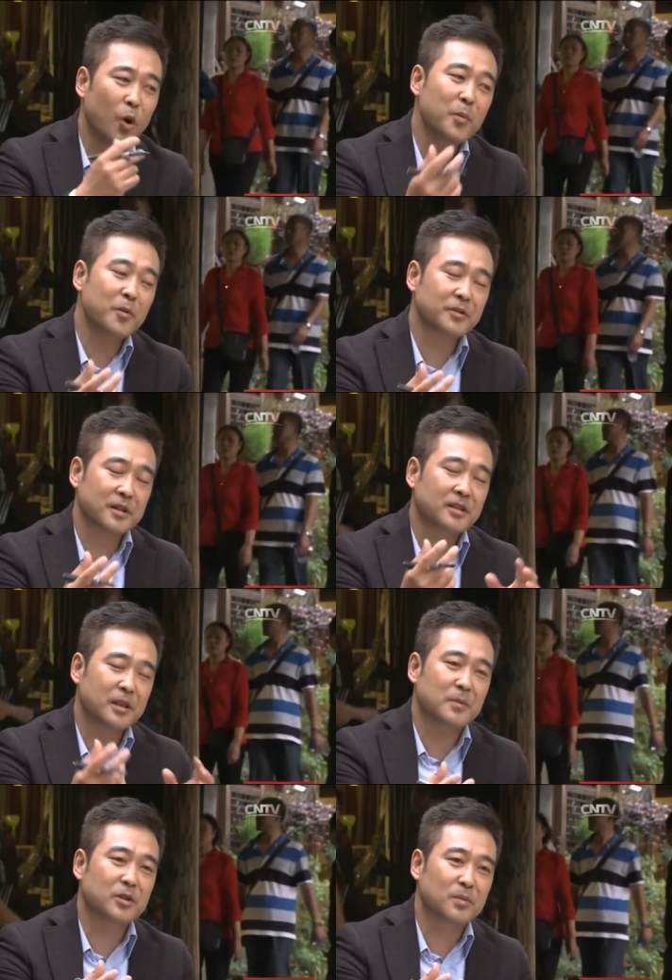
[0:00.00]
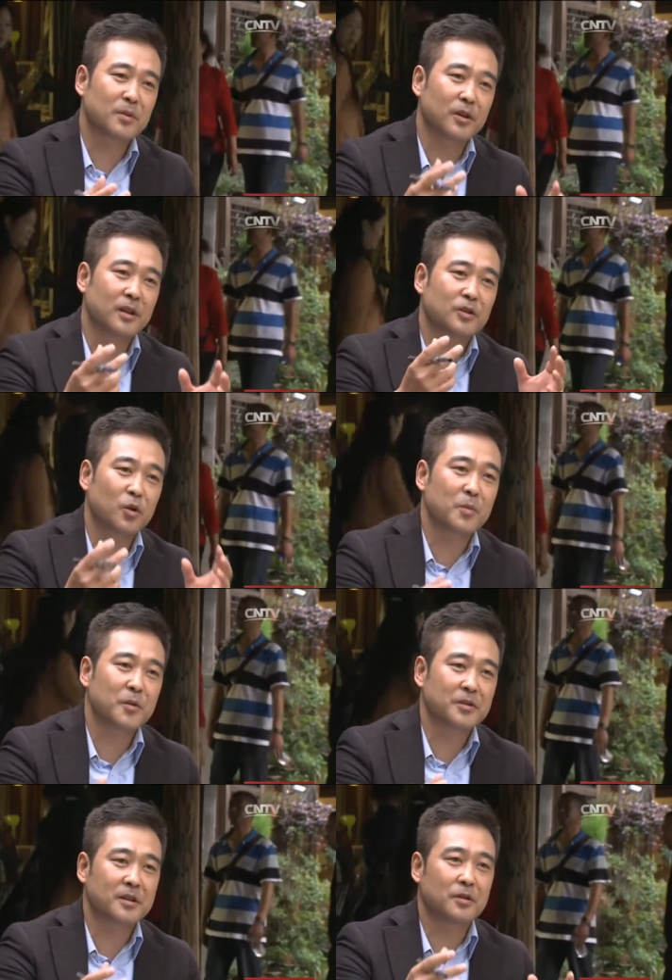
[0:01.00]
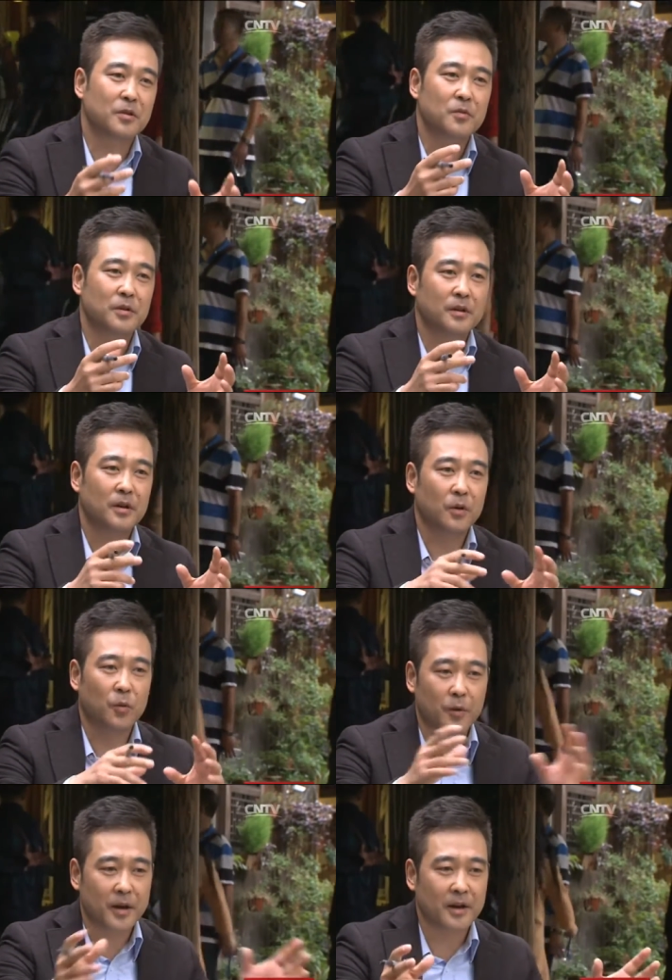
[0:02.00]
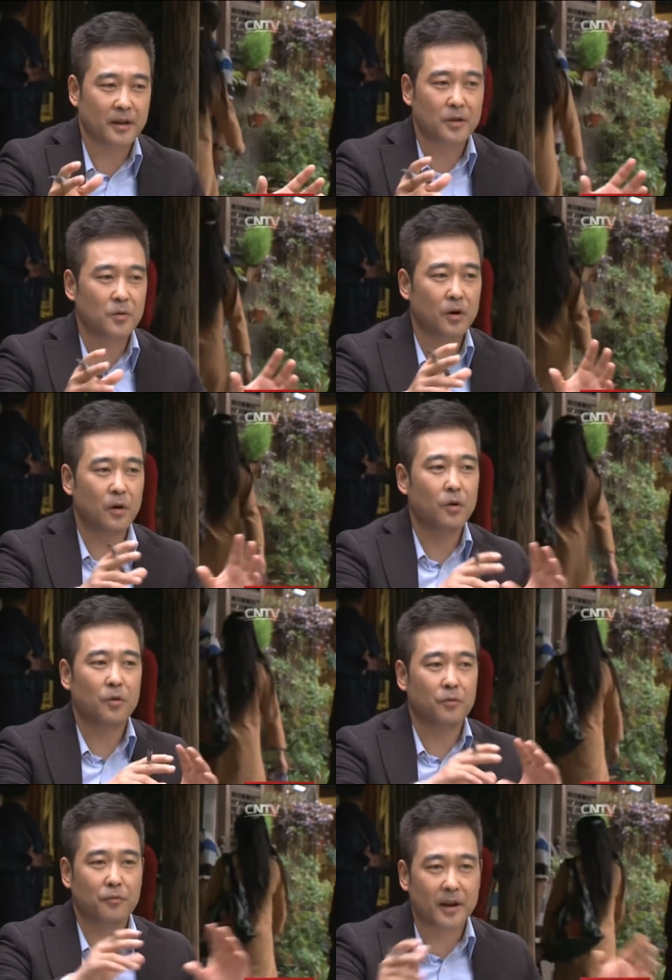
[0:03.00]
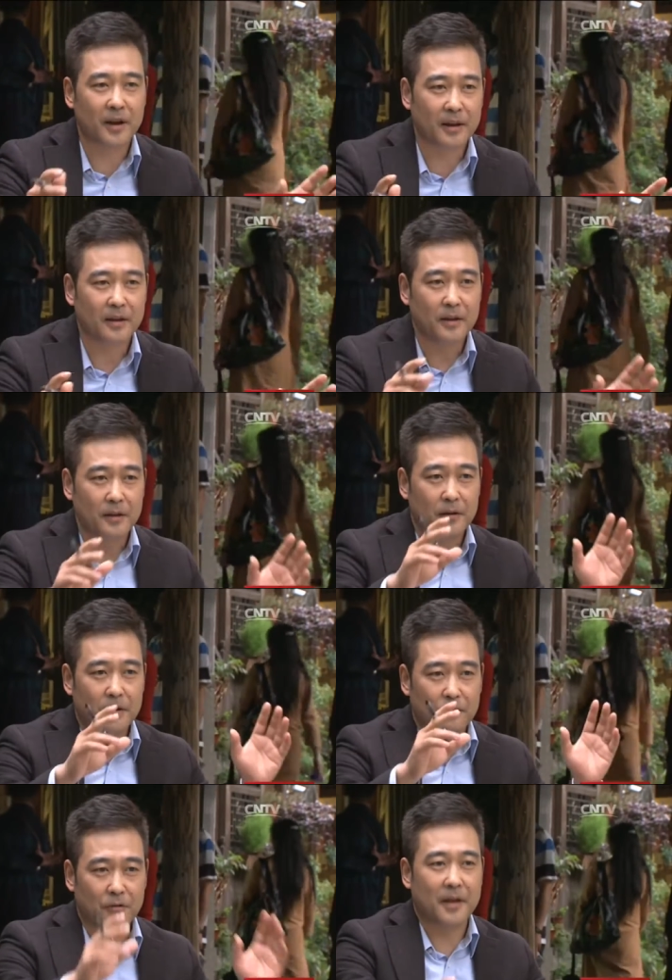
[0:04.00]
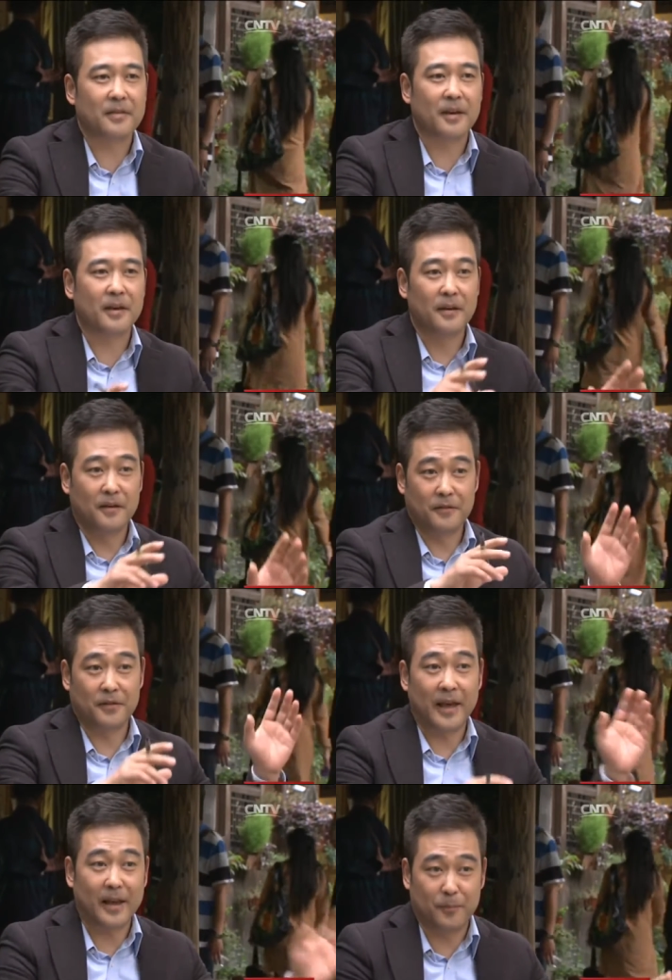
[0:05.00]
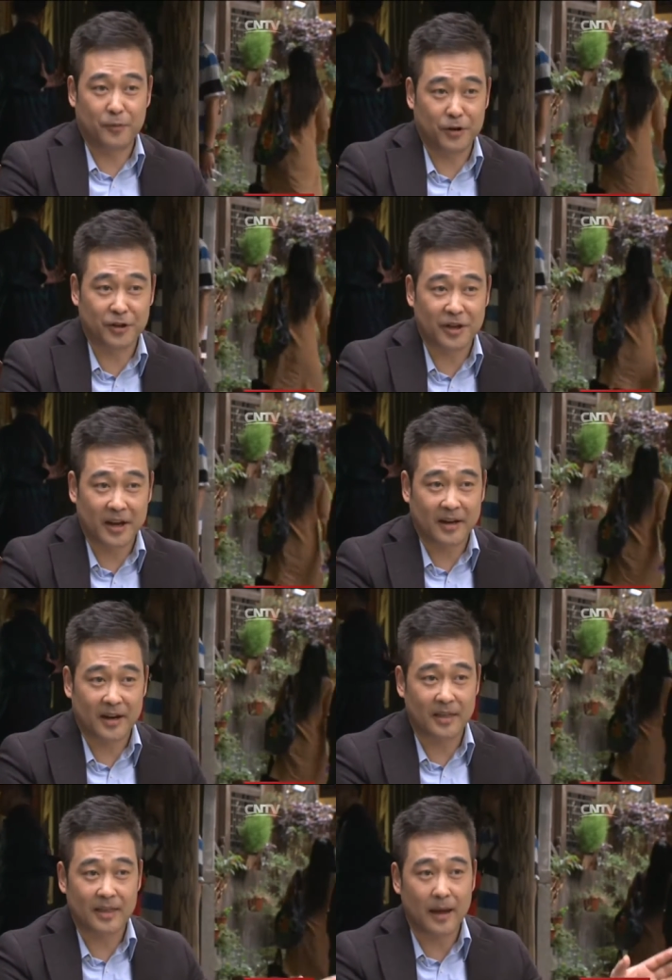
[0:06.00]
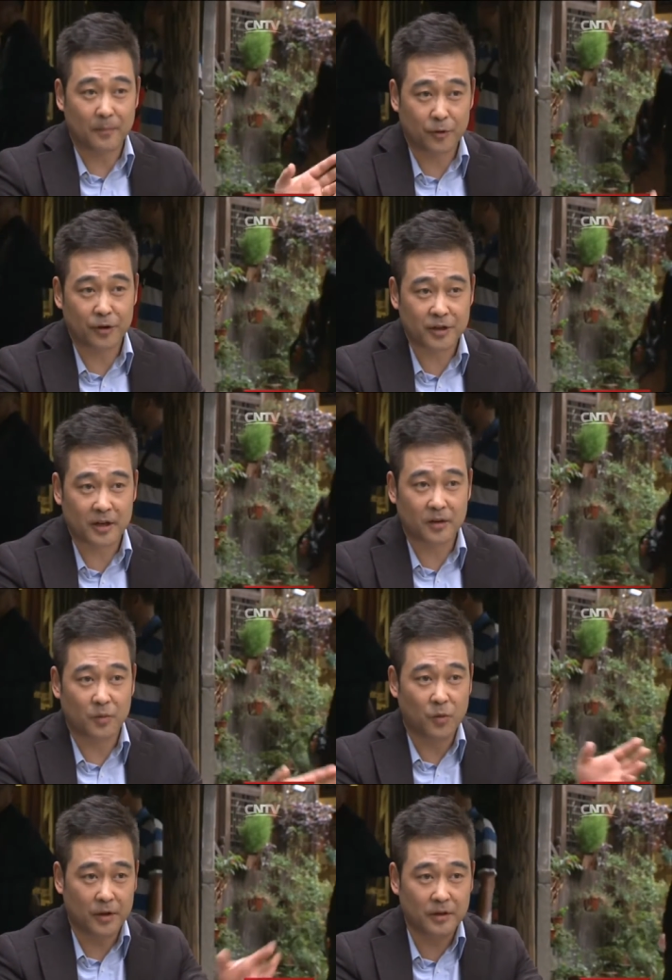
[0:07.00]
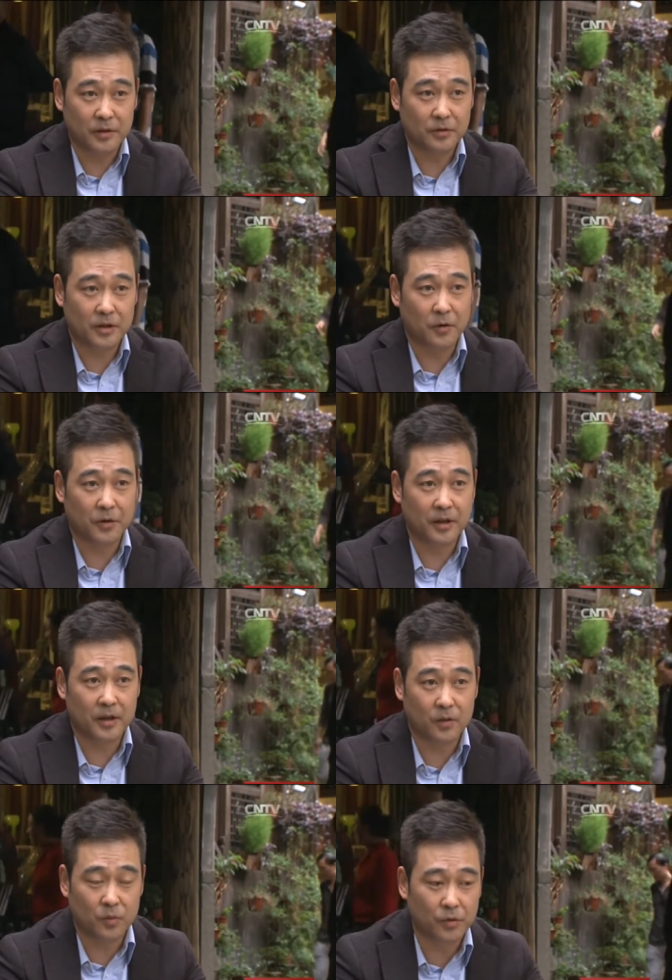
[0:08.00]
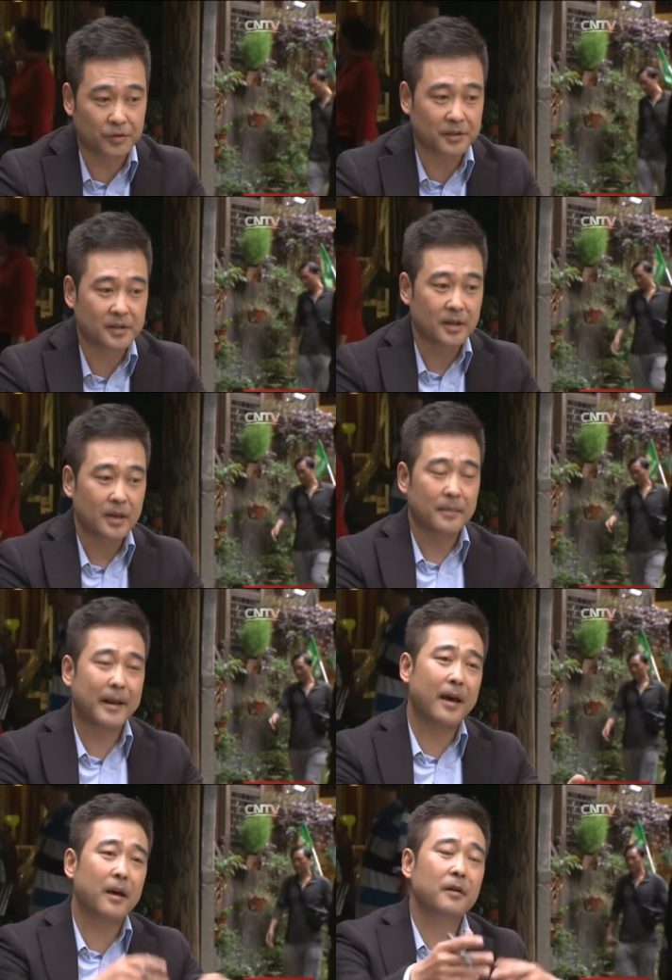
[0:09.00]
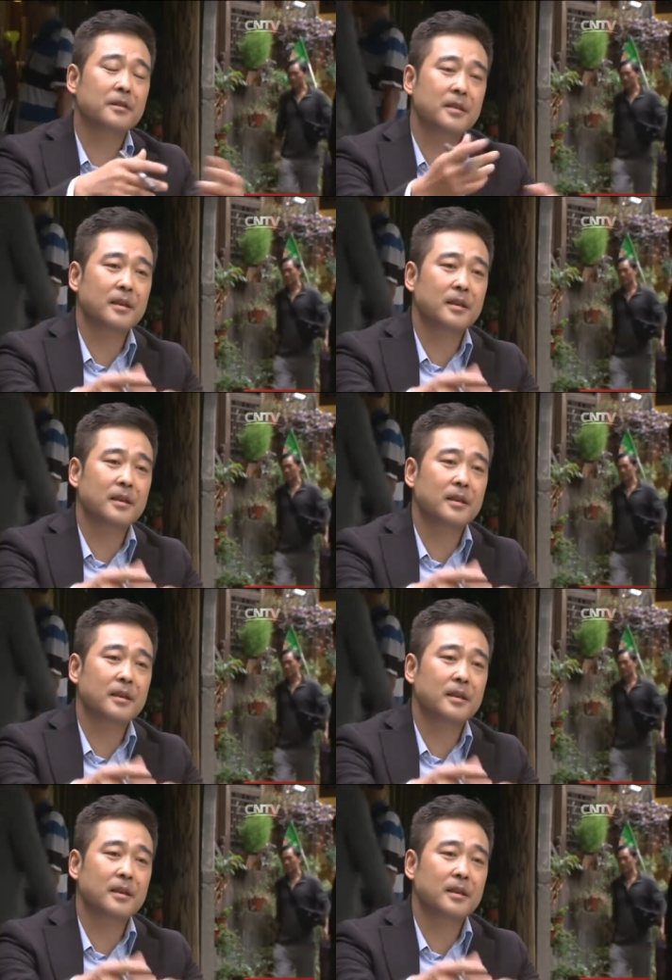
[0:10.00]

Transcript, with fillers: almost, it seems to me, it's almost you were waiting, you were already right there for that project, and that project won you Tony Awards. I mean, how, how did